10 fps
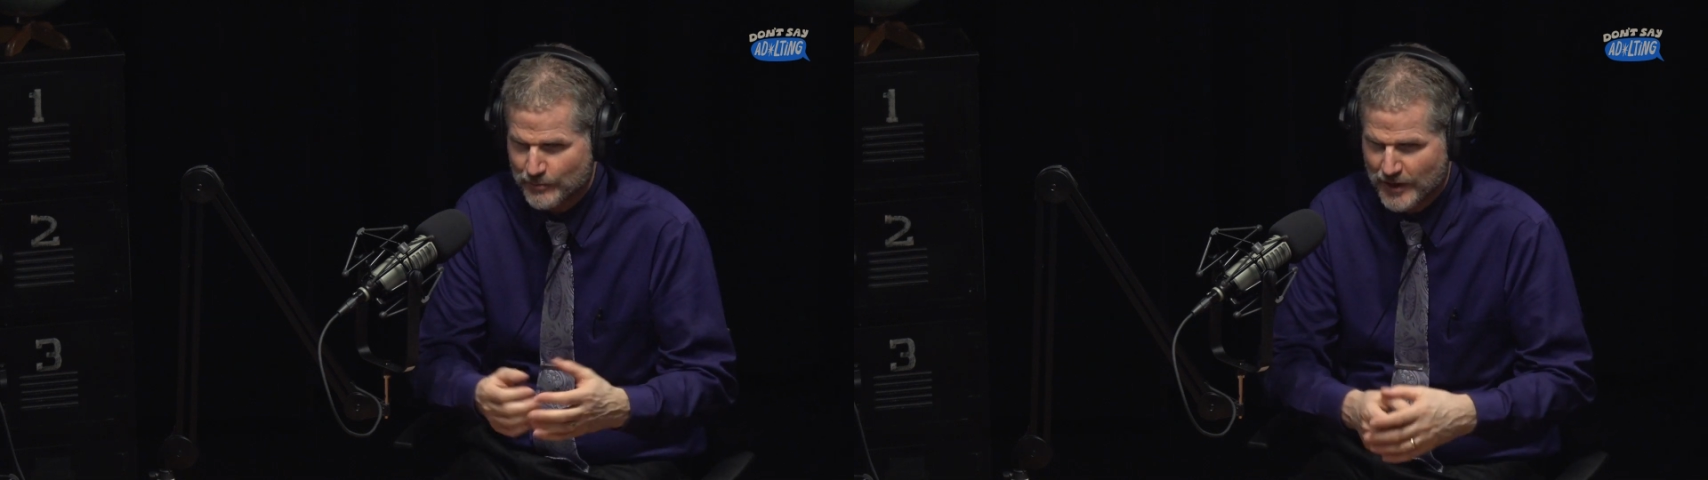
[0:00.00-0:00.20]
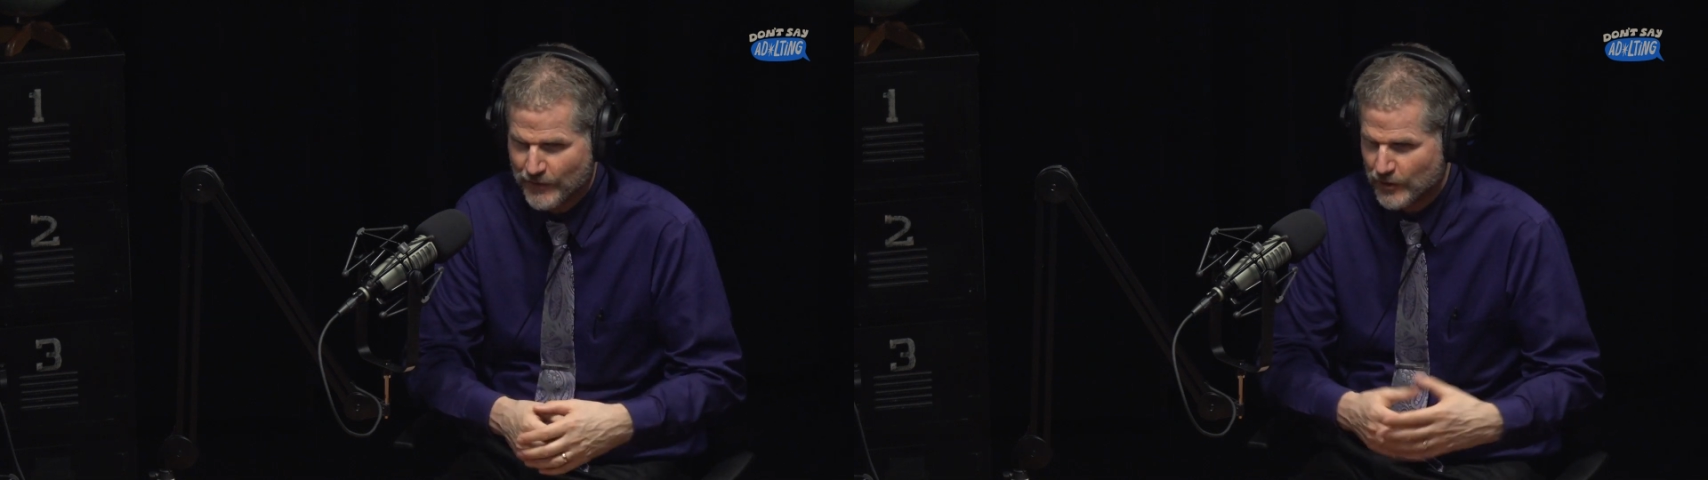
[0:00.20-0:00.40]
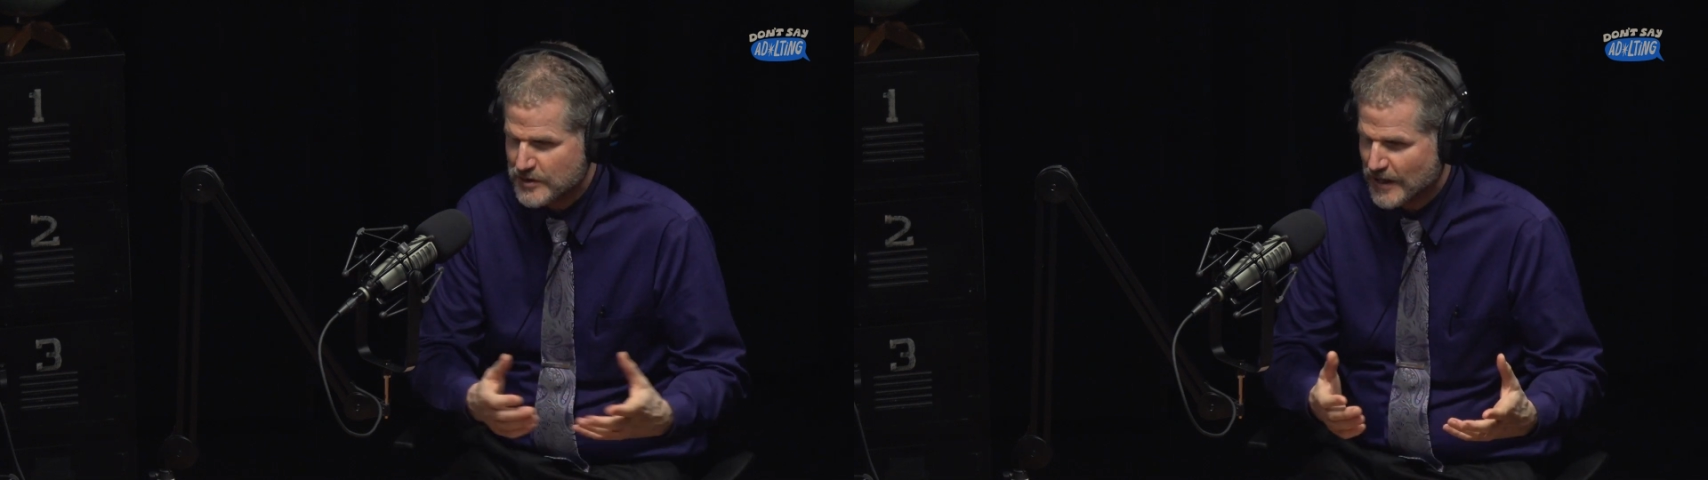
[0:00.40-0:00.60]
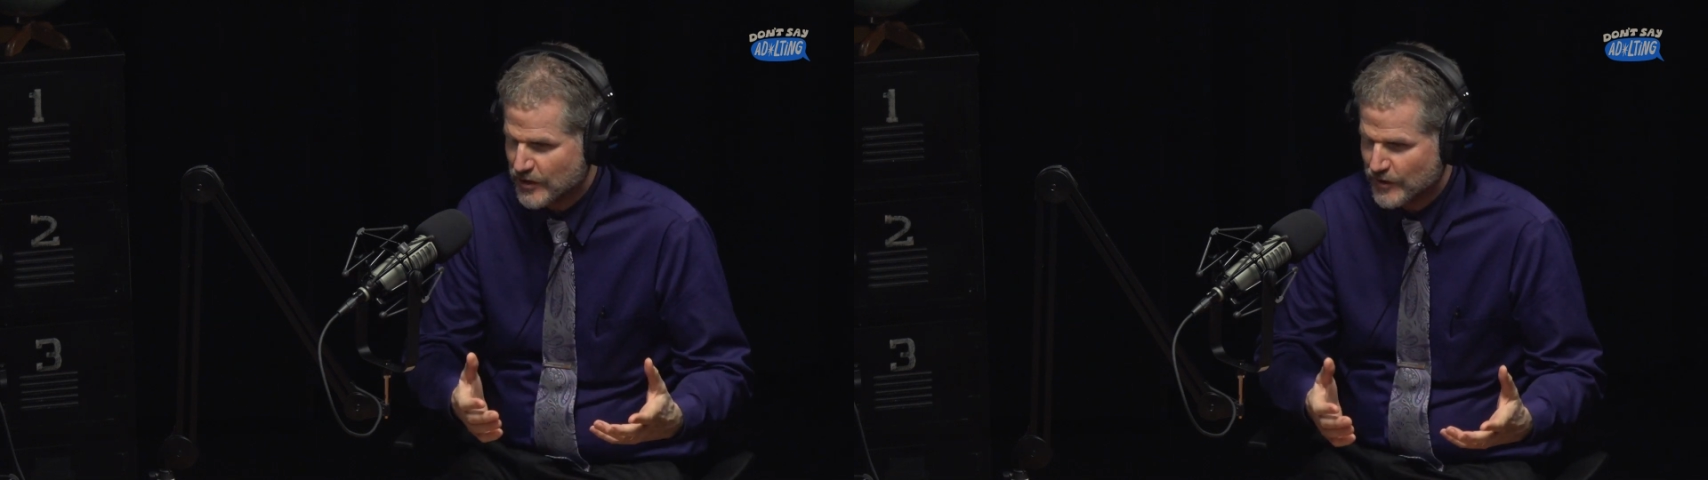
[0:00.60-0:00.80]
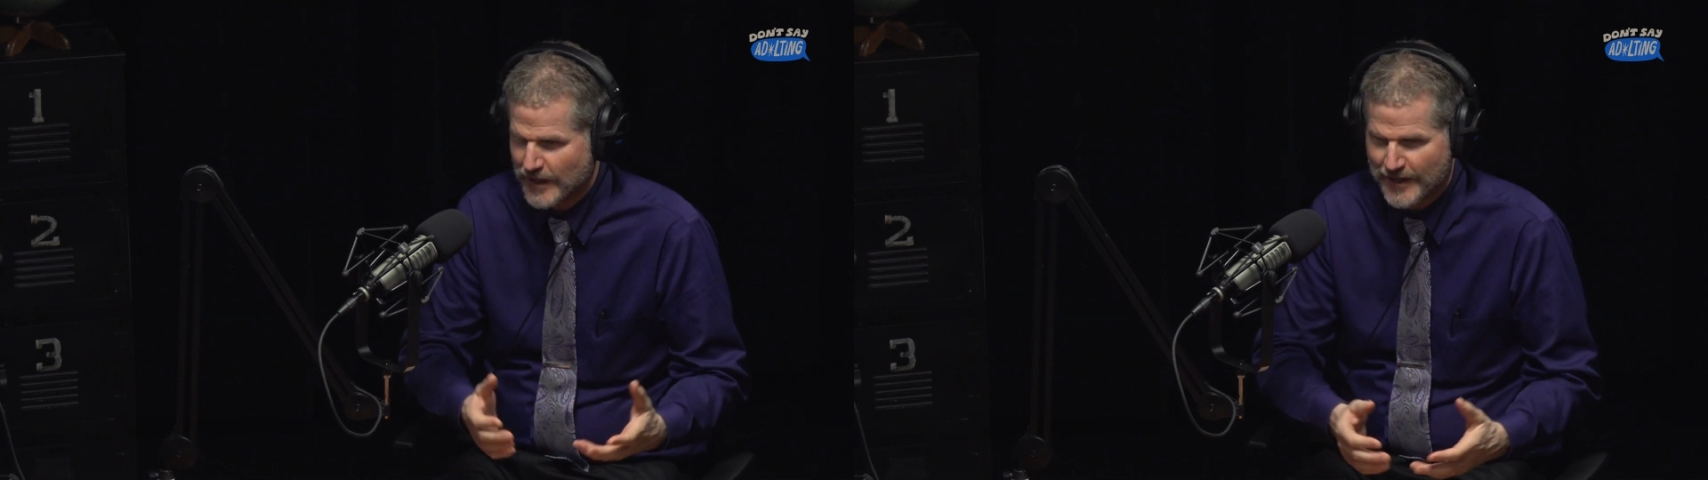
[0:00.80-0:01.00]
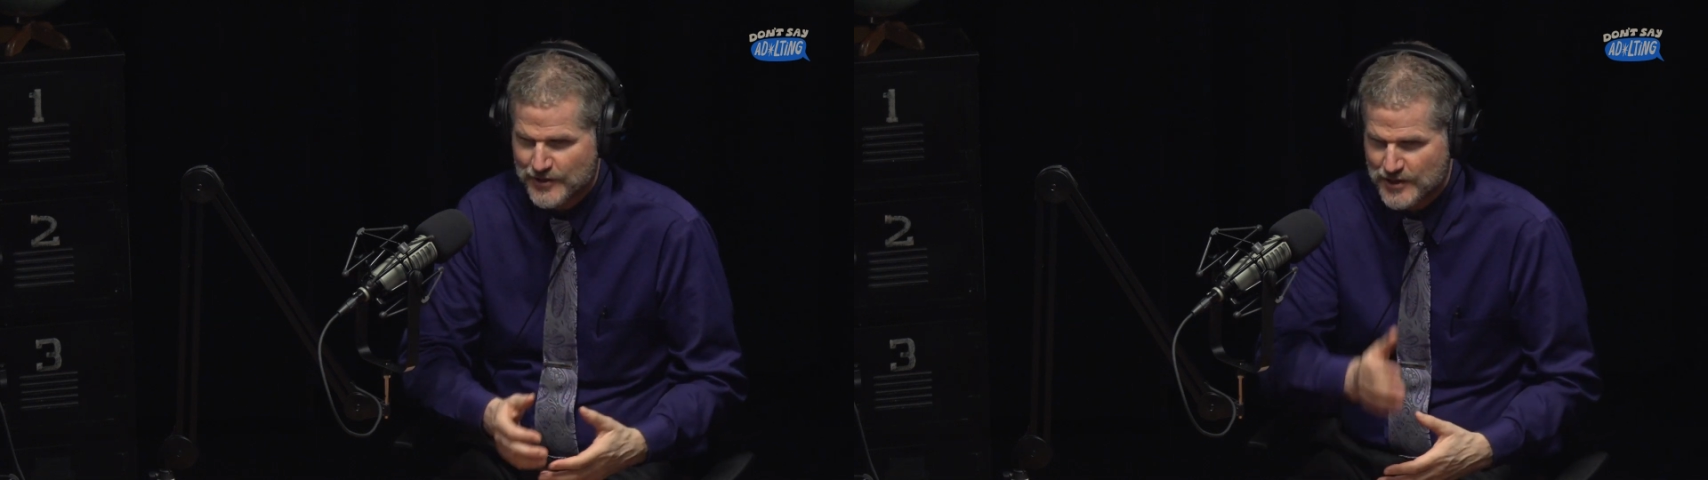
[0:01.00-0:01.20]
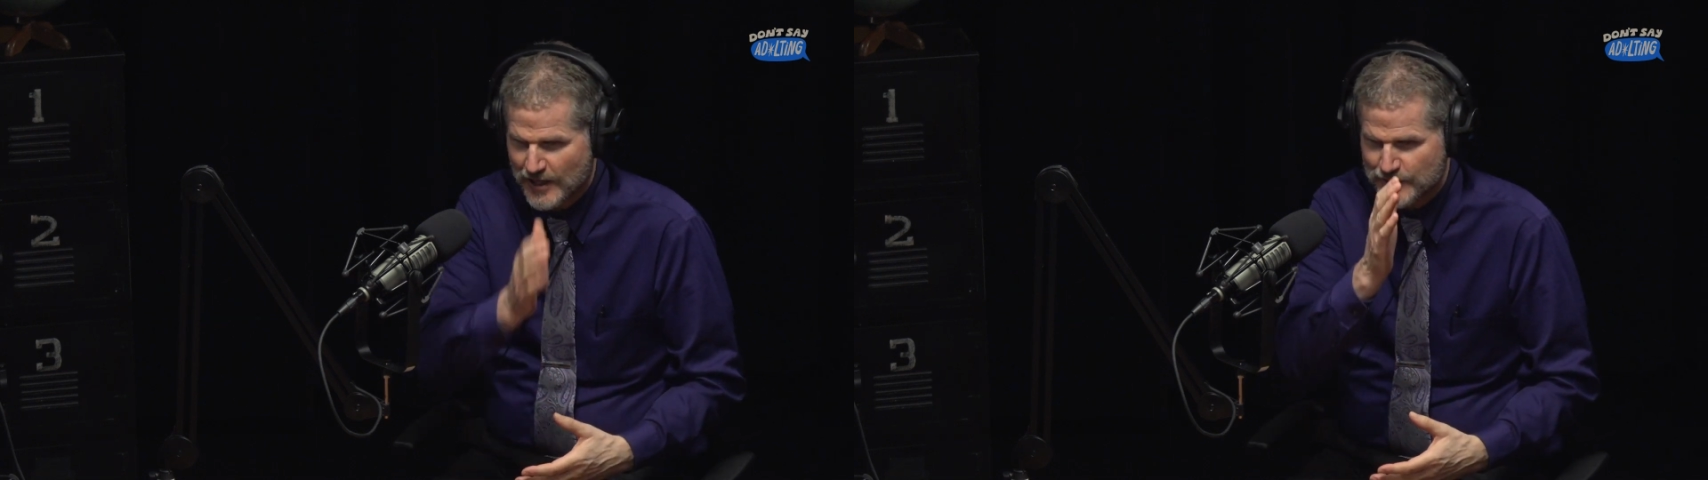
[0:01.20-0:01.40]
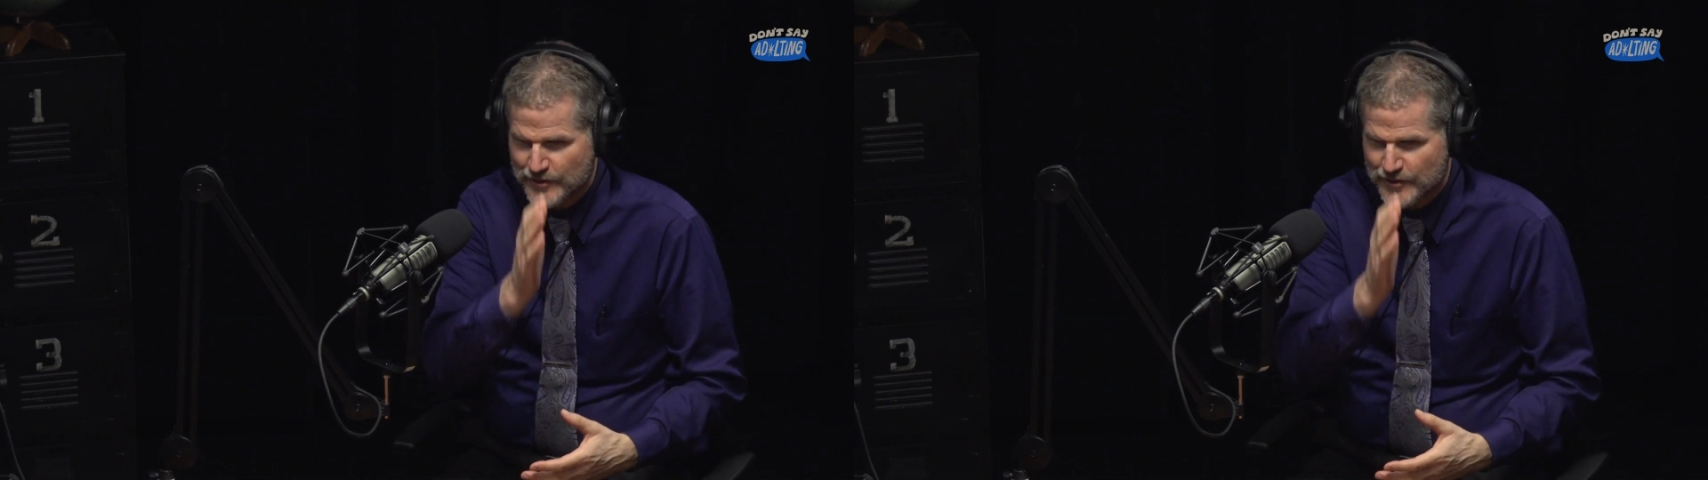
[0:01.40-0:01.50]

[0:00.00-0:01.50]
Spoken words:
But if it looks like the United States,